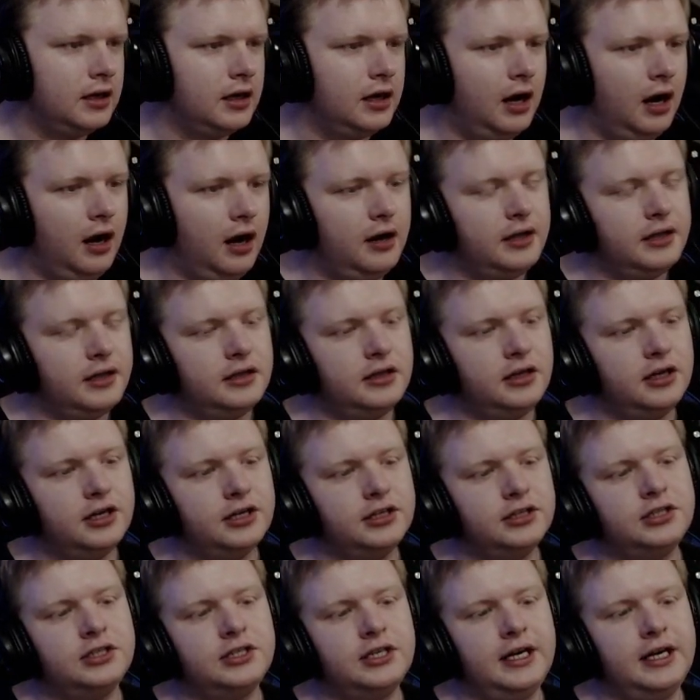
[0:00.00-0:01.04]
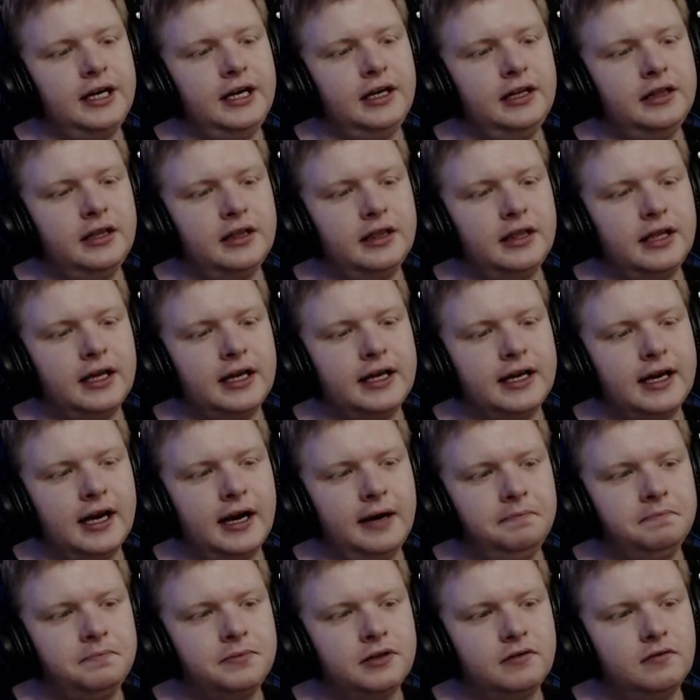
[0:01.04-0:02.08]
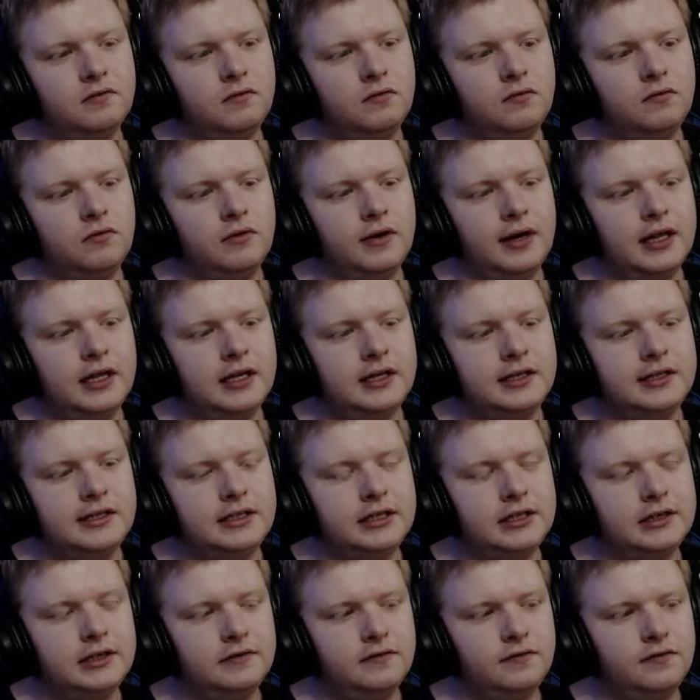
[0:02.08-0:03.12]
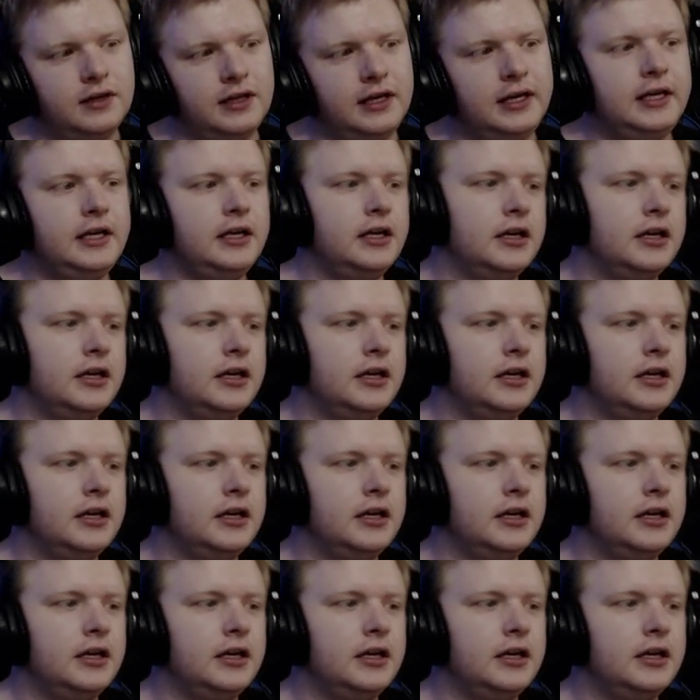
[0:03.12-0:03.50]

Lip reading: And you can see that they kept it relatively